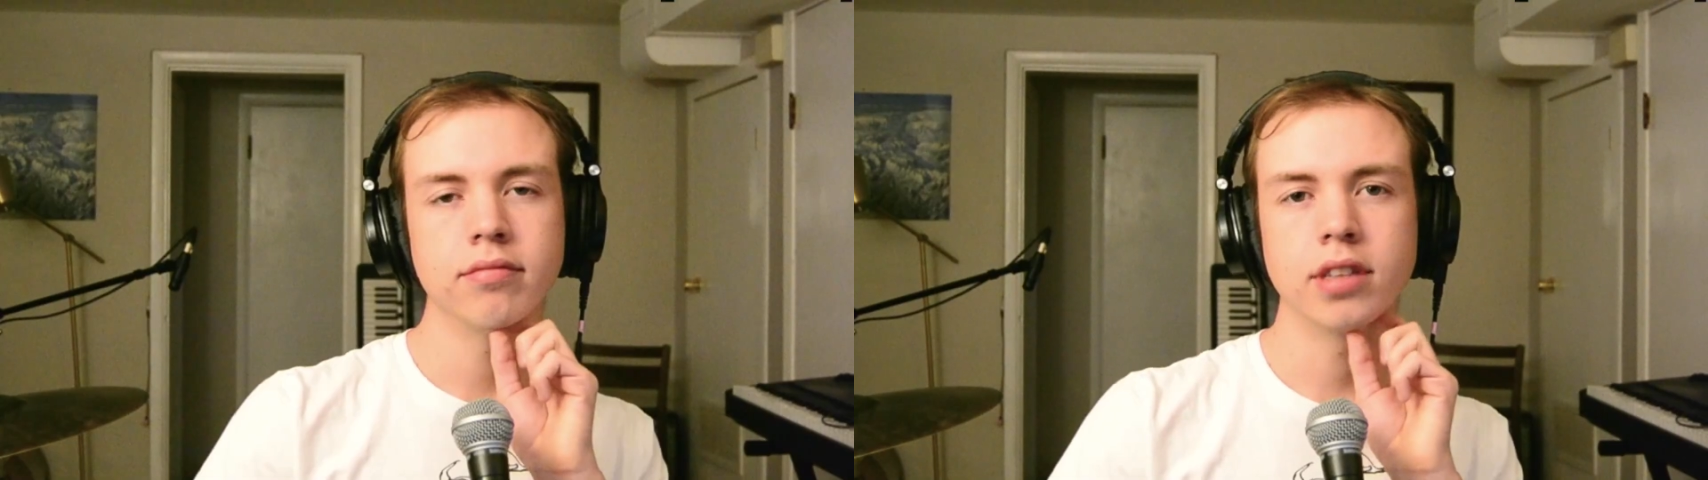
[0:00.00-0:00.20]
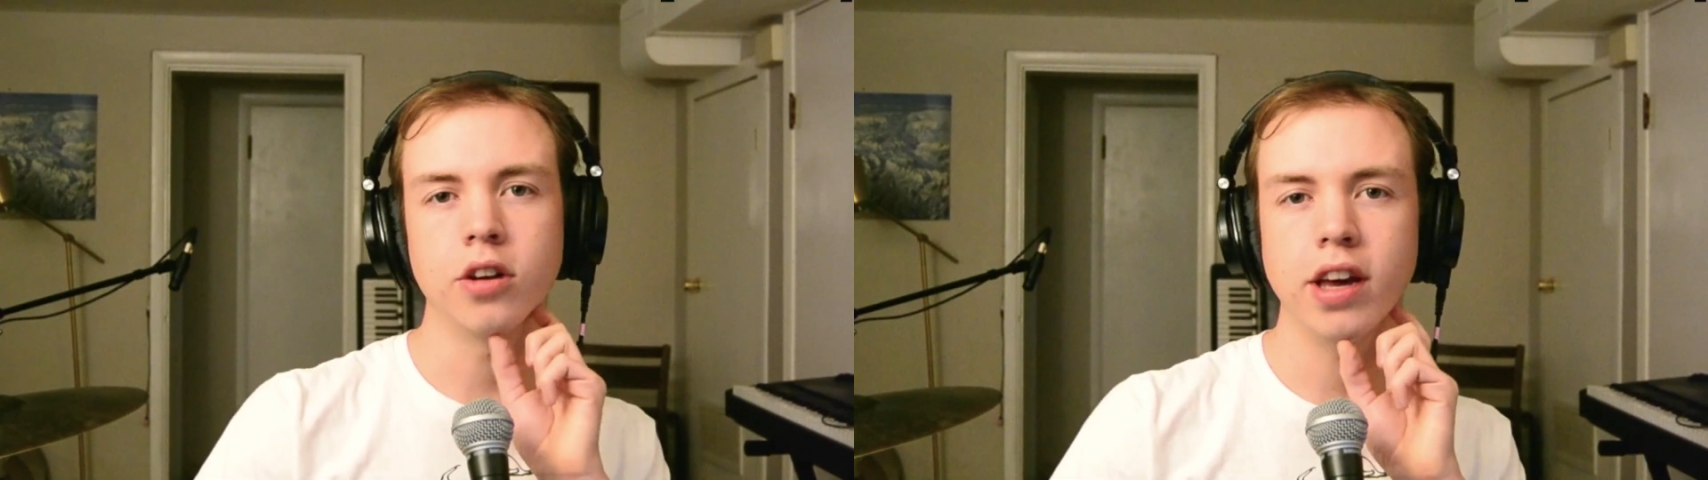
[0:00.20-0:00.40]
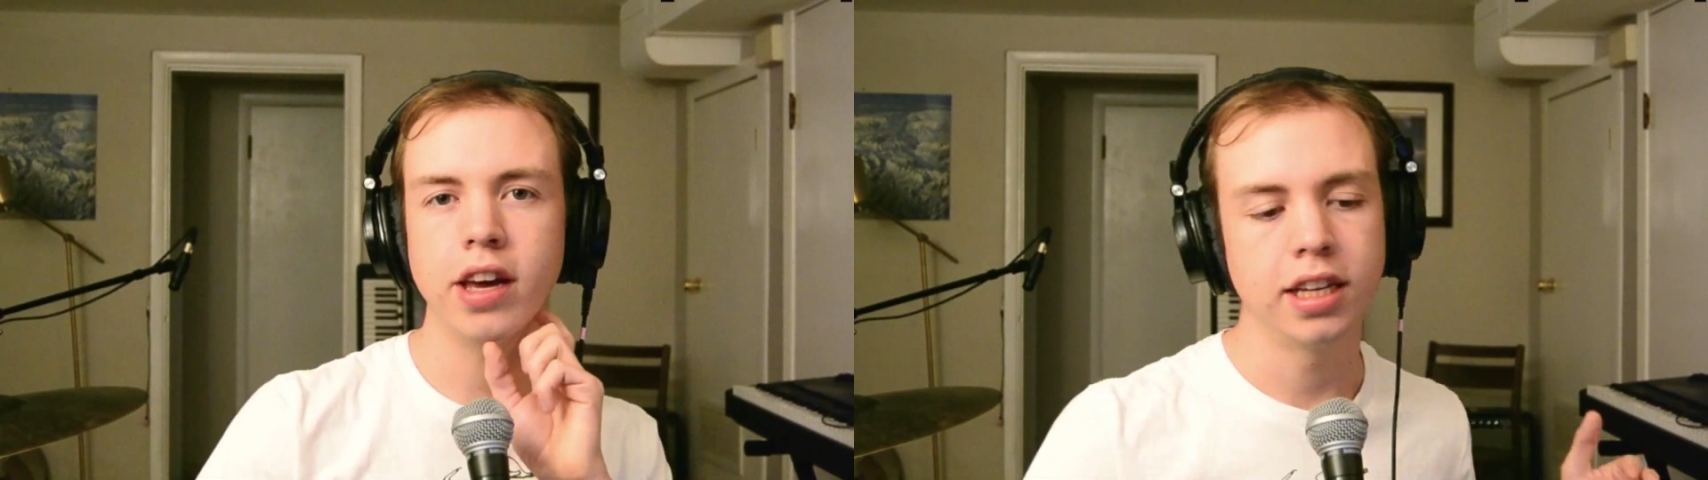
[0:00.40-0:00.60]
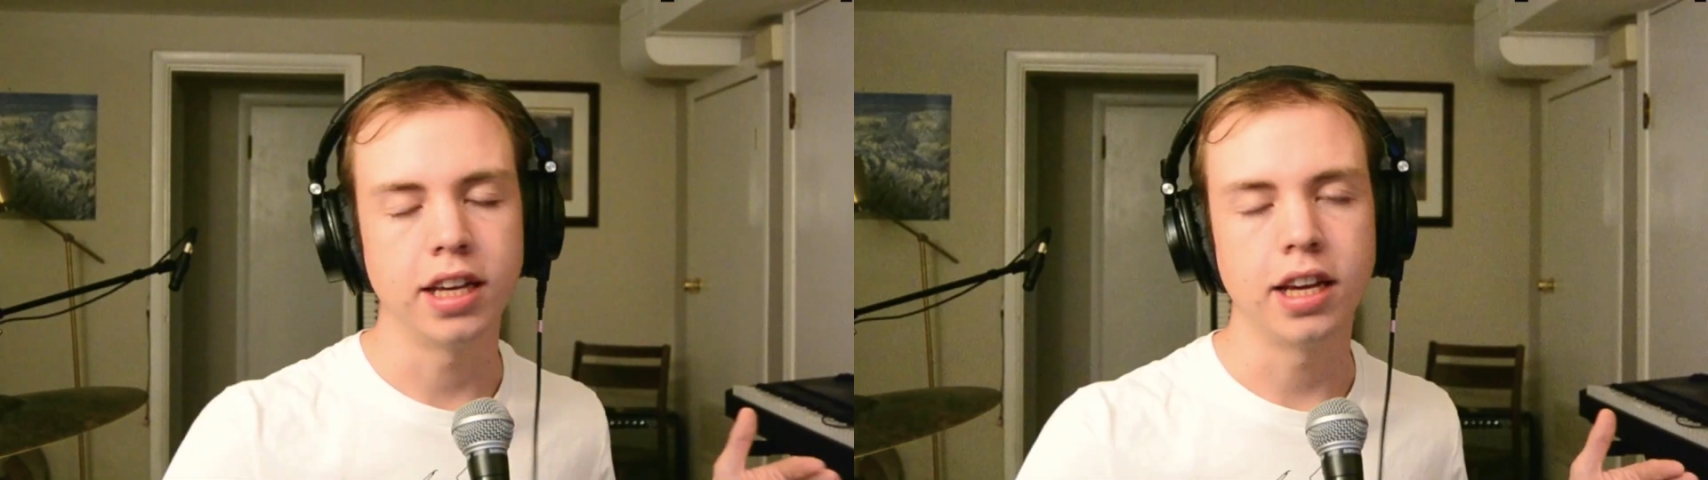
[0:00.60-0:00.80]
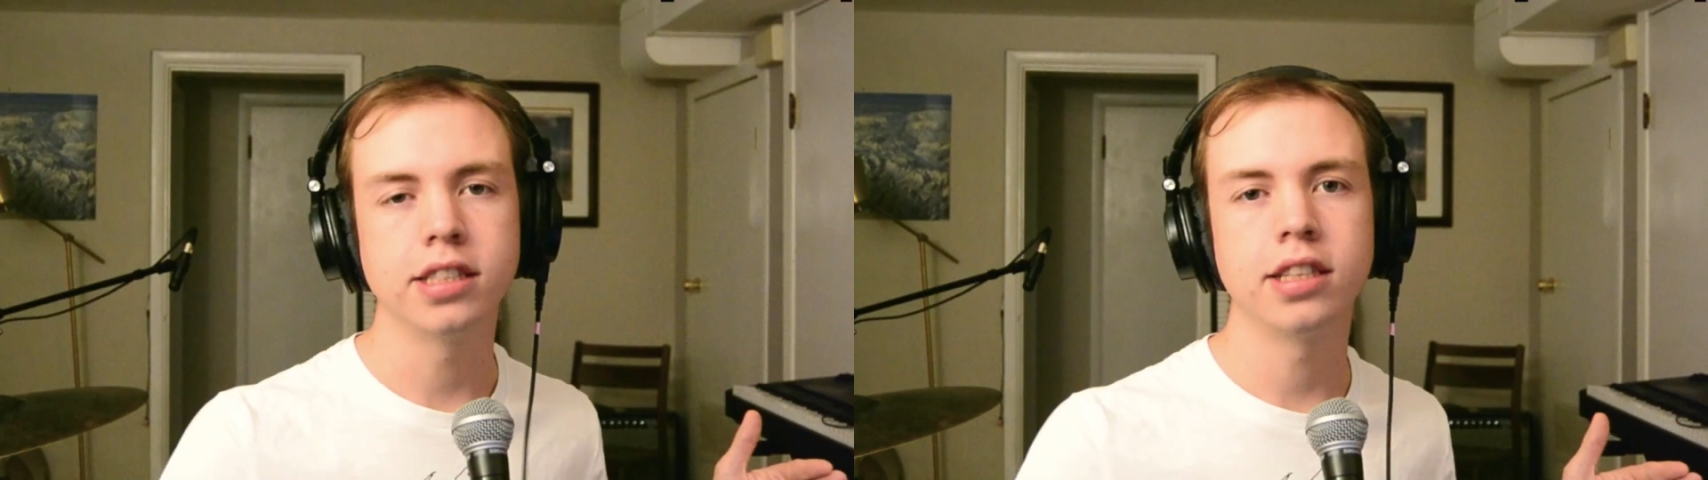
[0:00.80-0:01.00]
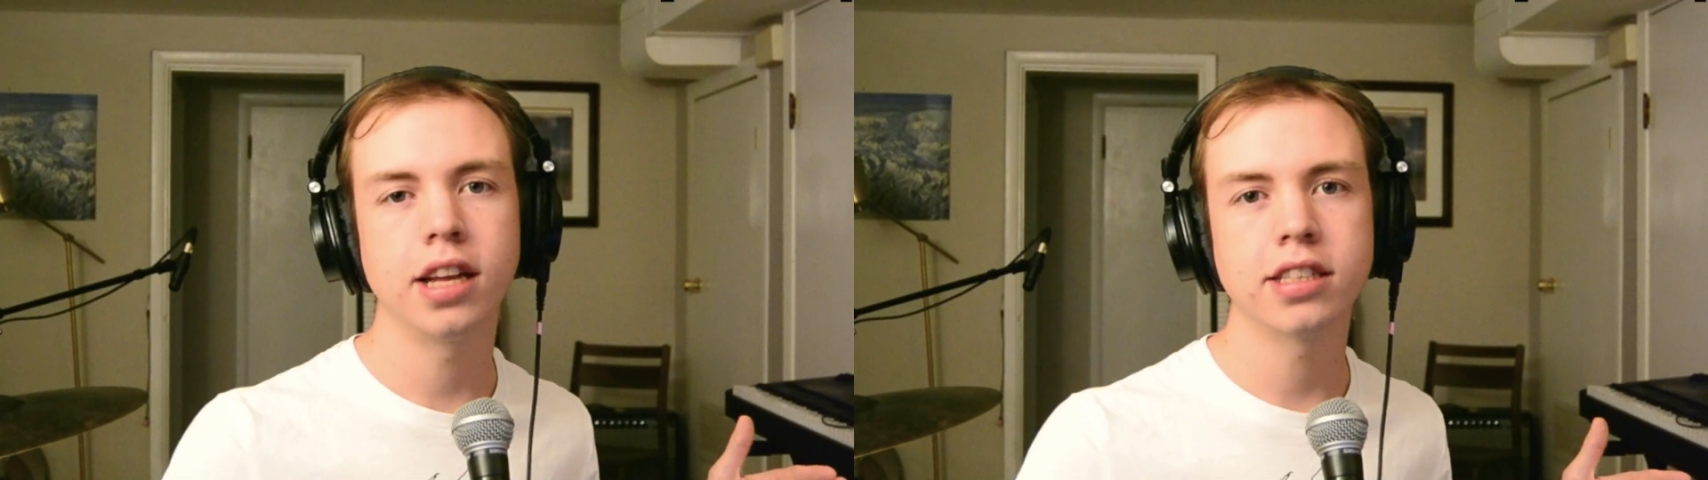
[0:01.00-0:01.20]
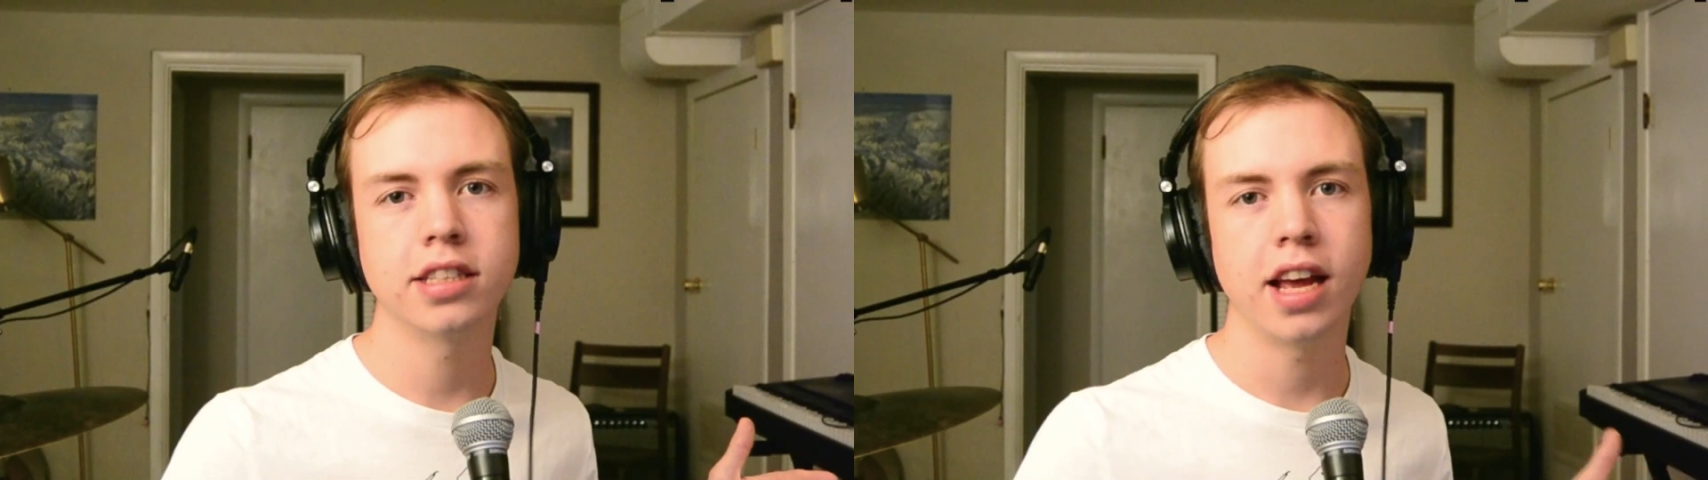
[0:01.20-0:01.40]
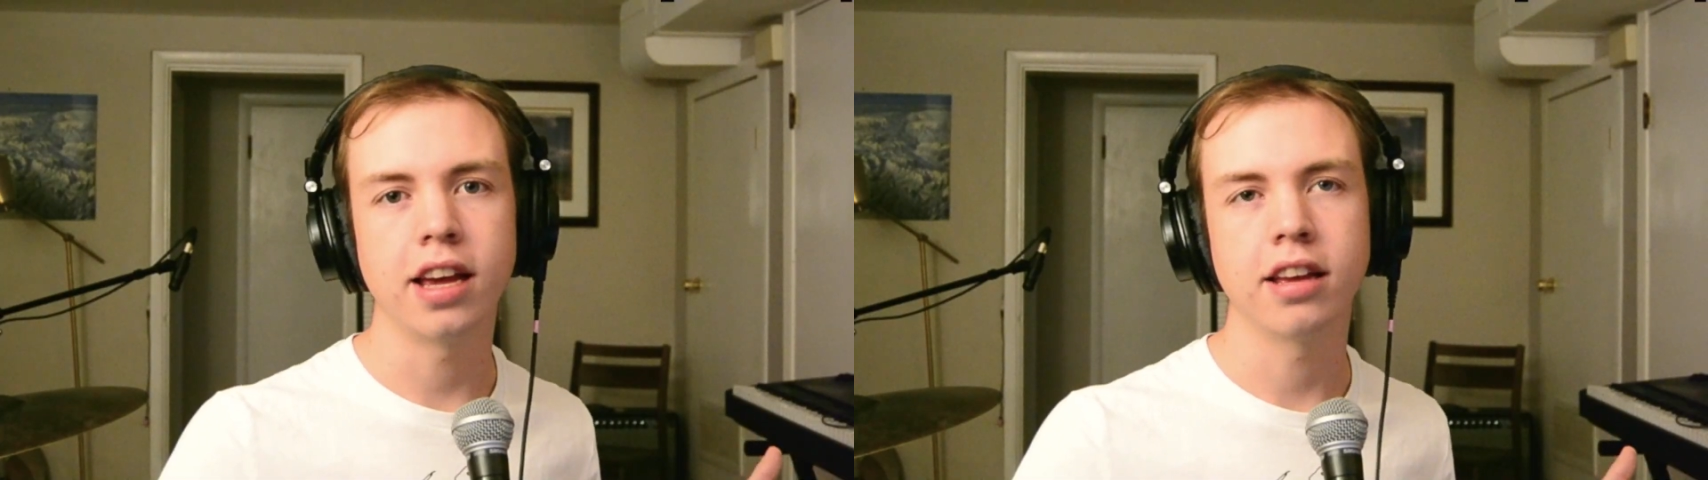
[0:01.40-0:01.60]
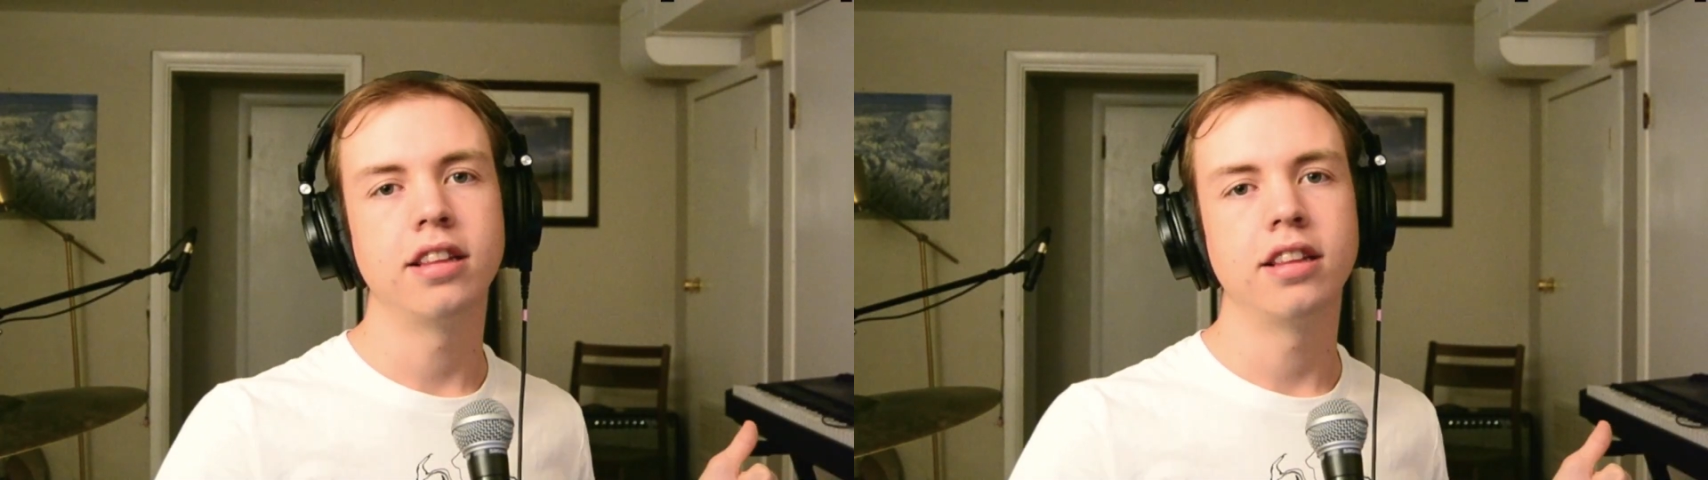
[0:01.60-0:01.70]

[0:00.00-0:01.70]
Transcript: Okay, it's the next day.